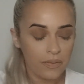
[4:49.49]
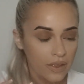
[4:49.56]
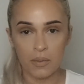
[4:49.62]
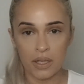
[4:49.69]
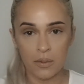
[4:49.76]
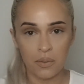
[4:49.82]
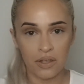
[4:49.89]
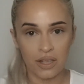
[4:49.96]

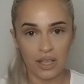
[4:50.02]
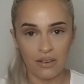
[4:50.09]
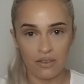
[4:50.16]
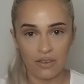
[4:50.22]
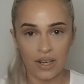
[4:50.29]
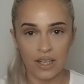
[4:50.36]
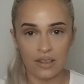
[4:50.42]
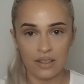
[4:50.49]
I'm going to put that
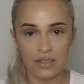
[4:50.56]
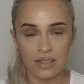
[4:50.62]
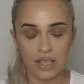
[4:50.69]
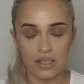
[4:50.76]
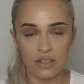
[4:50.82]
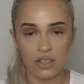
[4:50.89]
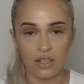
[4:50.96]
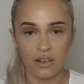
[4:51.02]
right in the
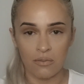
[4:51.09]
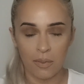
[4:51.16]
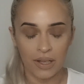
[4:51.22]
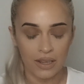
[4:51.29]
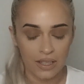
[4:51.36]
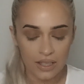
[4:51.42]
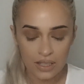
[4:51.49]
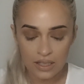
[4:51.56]
center of
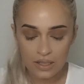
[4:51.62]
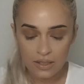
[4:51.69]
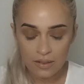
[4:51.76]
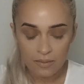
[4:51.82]
my lid.